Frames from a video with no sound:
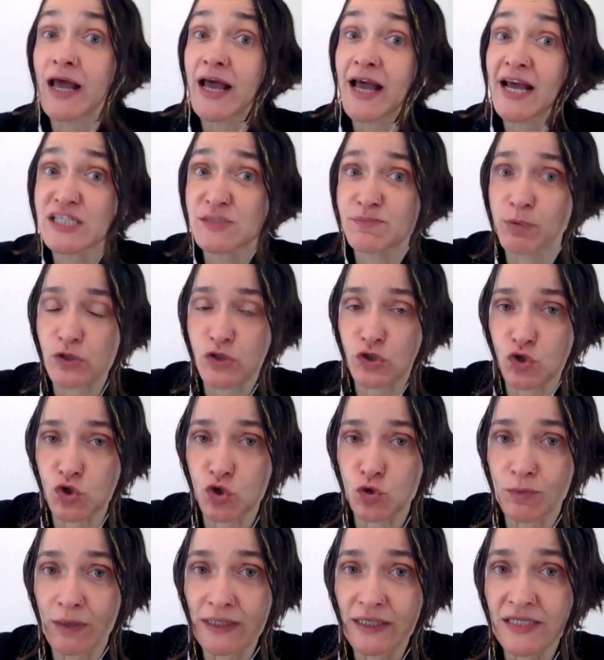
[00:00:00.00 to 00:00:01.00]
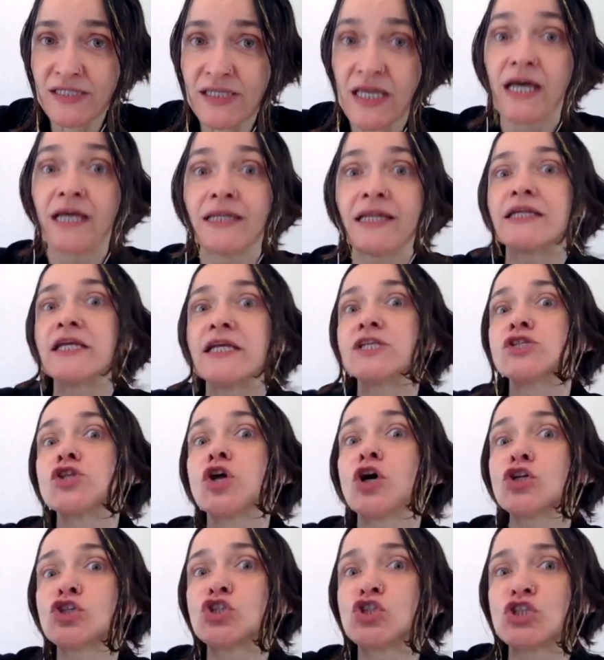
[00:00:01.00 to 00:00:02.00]
as posthumanists that is
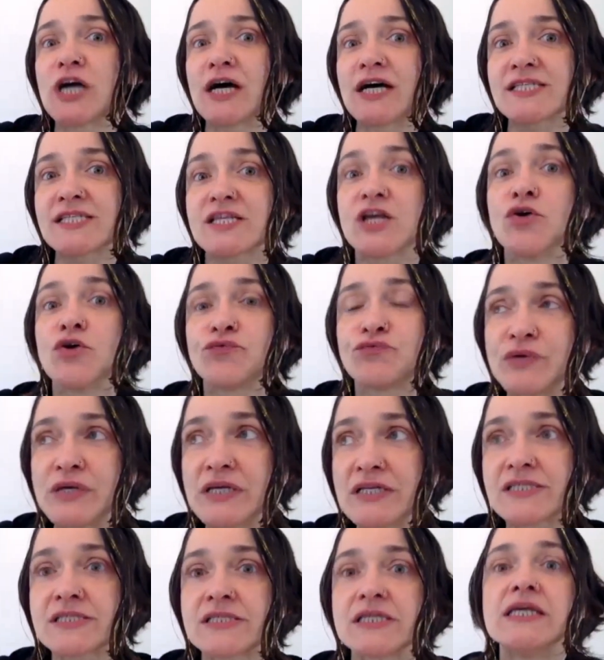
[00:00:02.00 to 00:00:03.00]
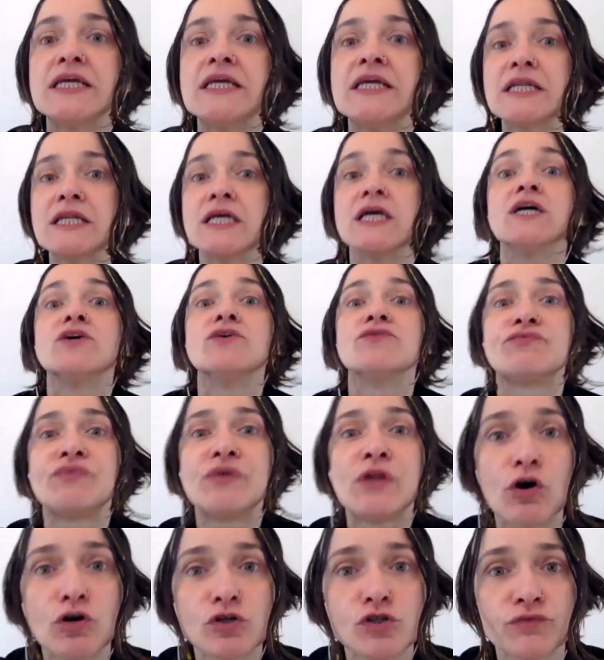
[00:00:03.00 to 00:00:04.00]
not just fixed in
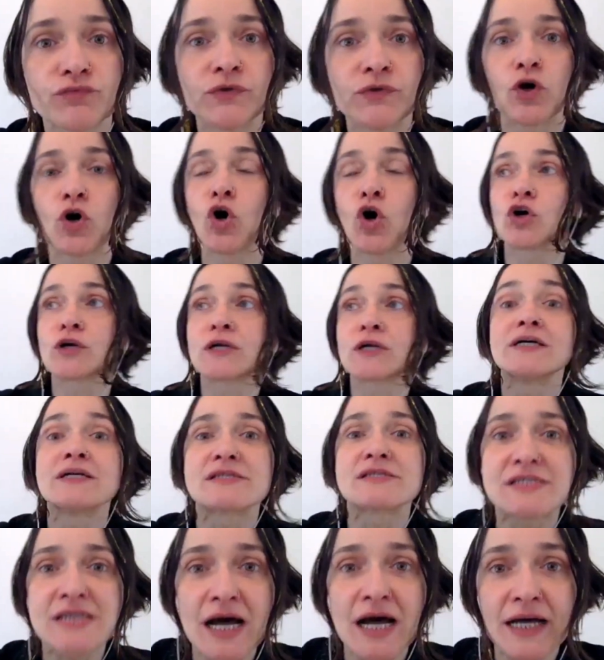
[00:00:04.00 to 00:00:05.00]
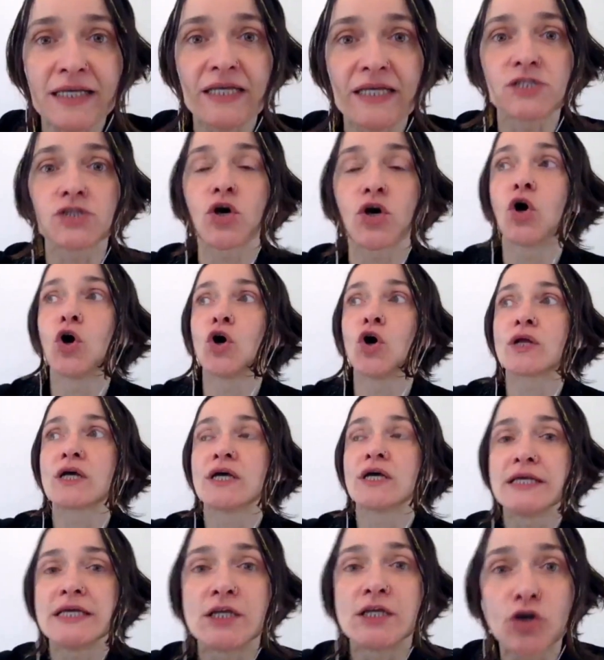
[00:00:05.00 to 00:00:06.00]
philosophy or science or
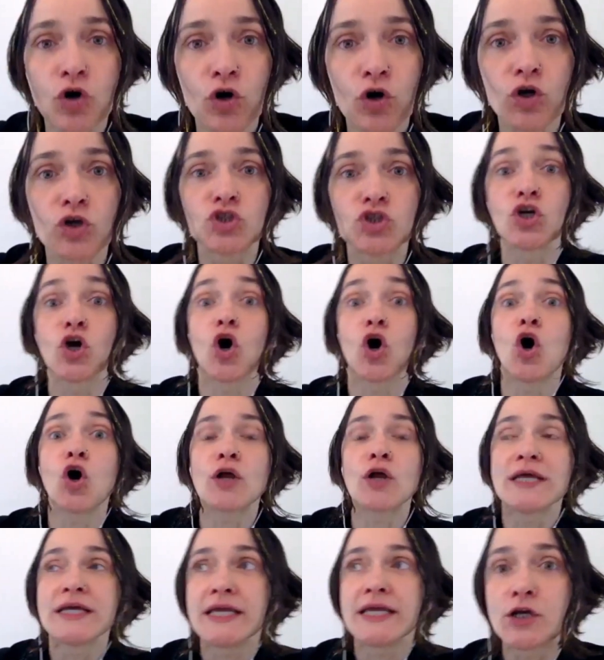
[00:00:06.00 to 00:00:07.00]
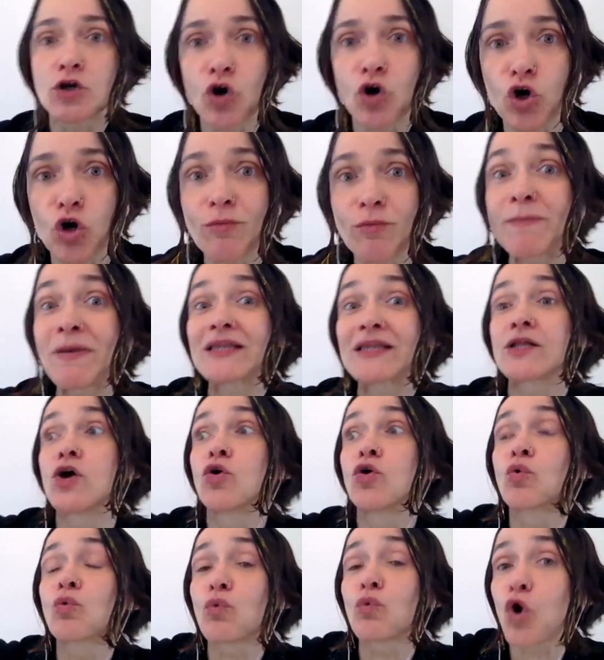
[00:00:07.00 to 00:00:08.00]
ecology or economy, but
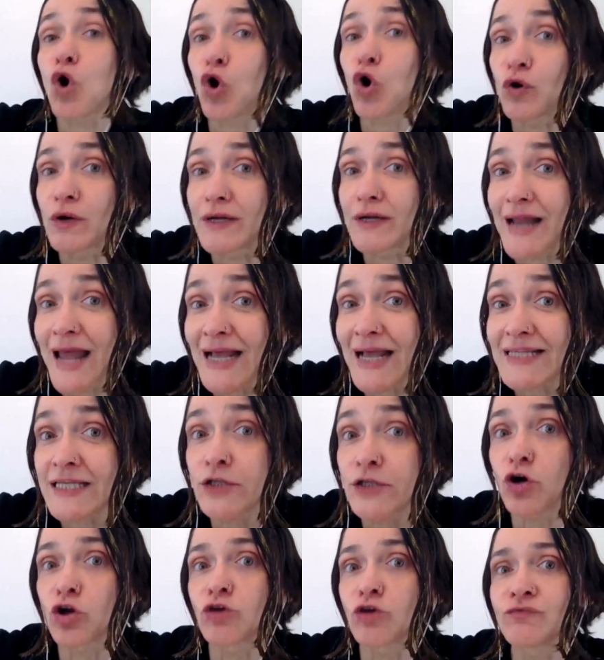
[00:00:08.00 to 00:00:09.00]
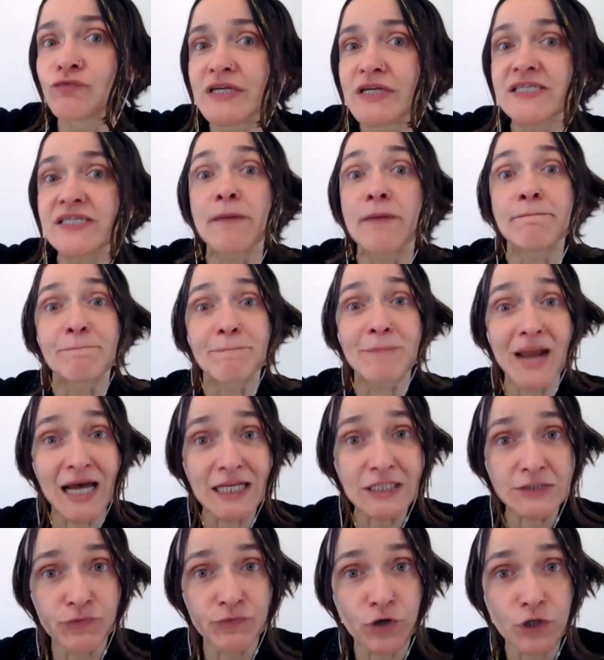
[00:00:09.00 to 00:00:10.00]
connecting all of these in
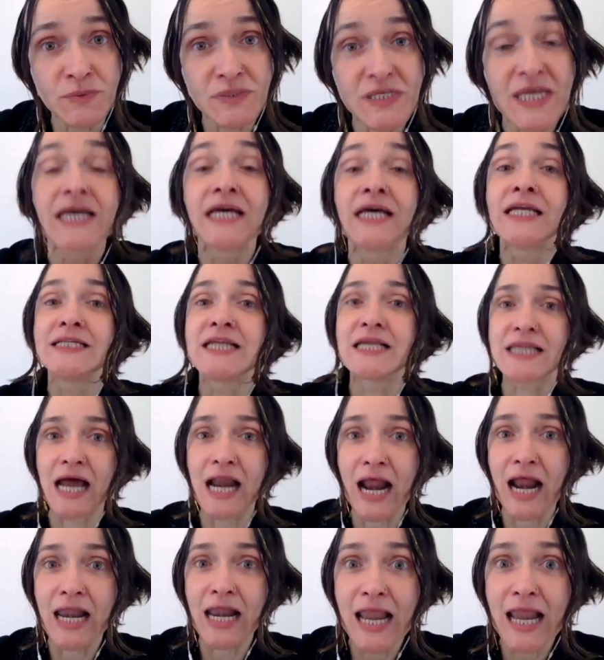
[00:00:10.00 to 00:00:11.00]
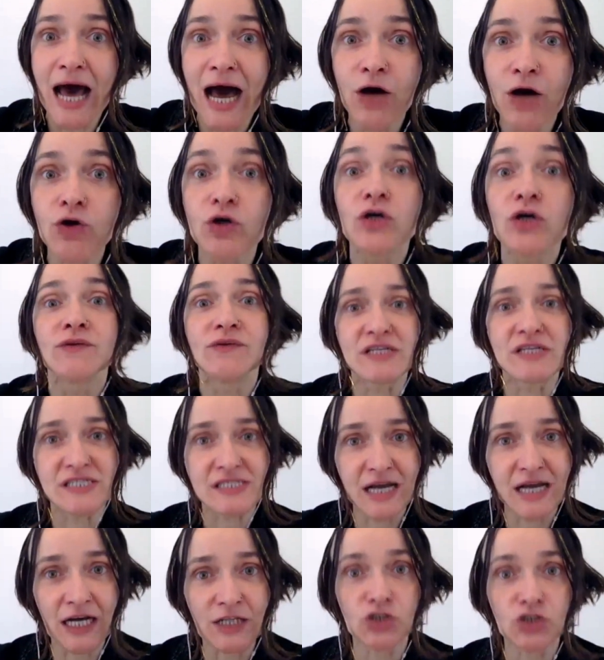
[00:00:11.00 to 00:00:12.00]
platforms that allow
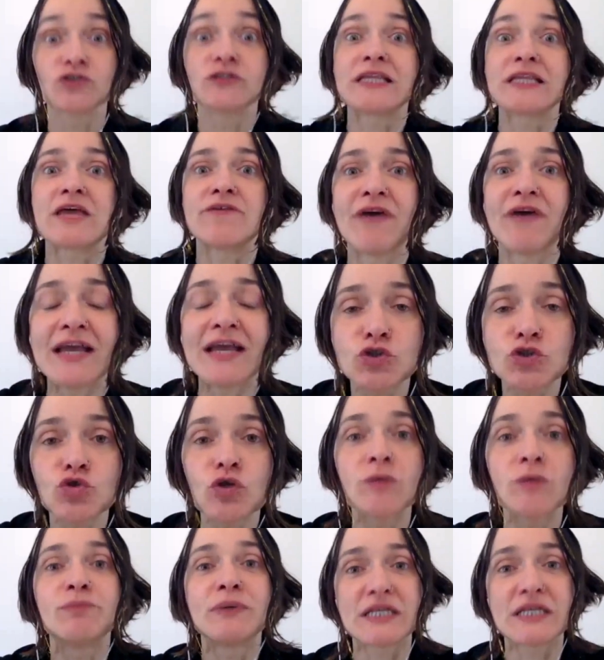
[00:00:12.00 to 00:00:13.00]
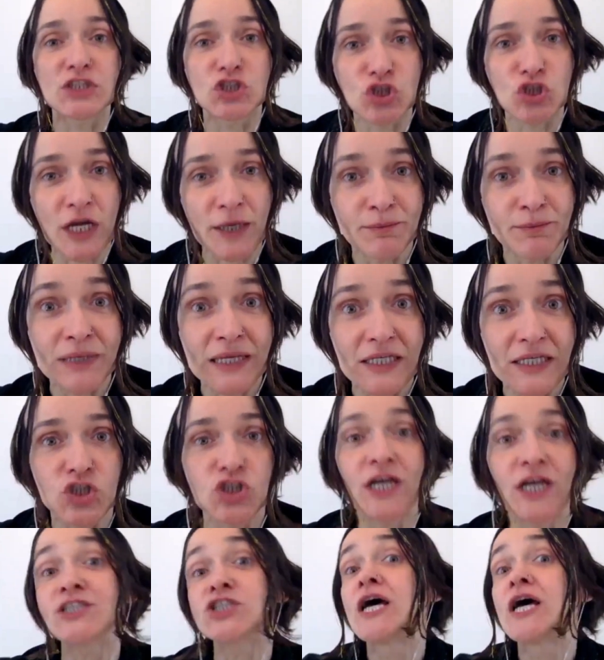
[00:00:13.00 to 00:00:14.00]
discussion that eventually bring
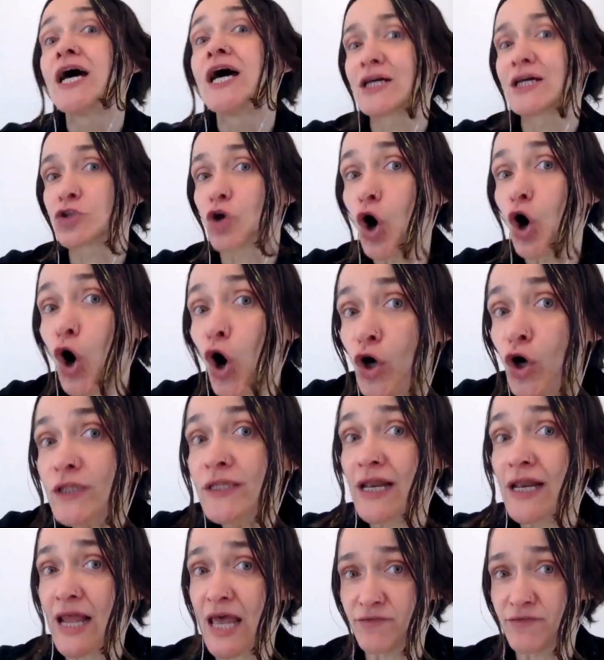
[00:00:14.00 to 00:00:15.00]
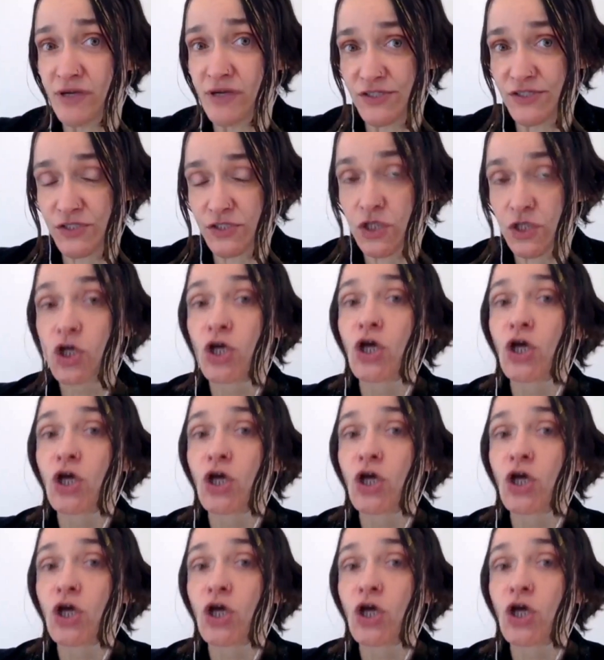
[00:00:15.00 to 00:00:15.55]
change at all the levels,